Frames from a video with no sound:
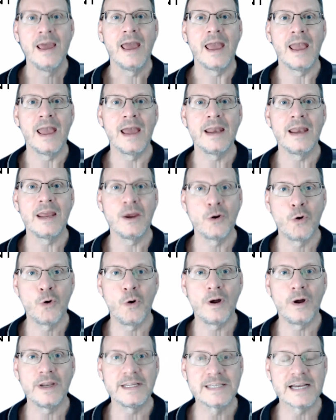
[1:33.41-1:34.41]
and air
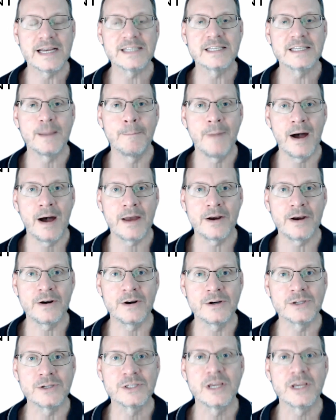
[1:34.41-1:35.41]
quality testing
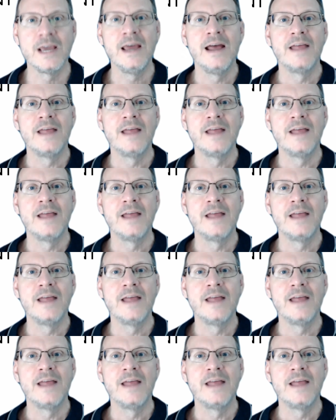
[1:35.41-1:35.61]
monitors